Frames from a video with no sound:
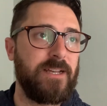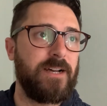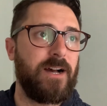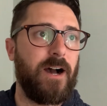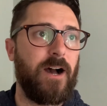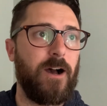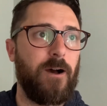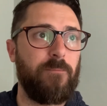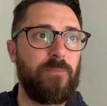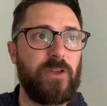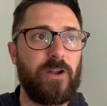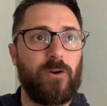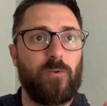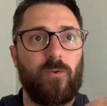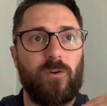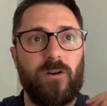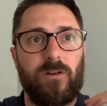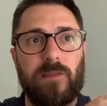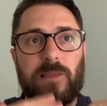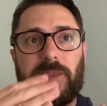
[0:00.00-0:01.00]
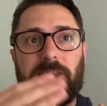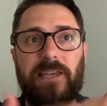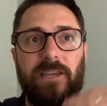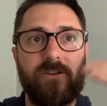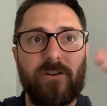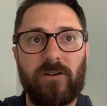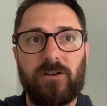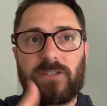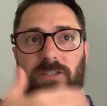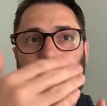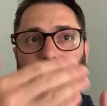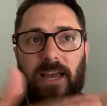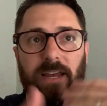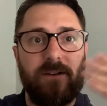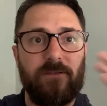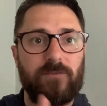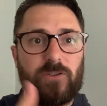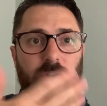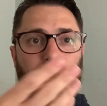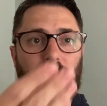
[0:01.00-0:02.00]
There were leaders kind
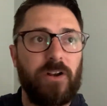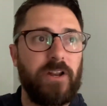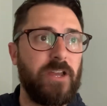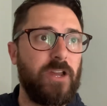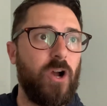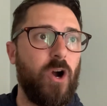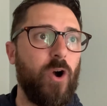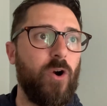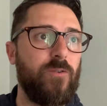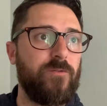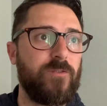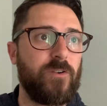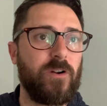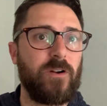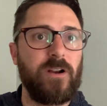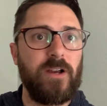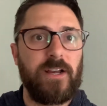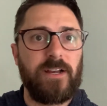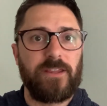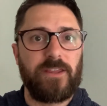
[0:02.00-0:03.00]
of turning over.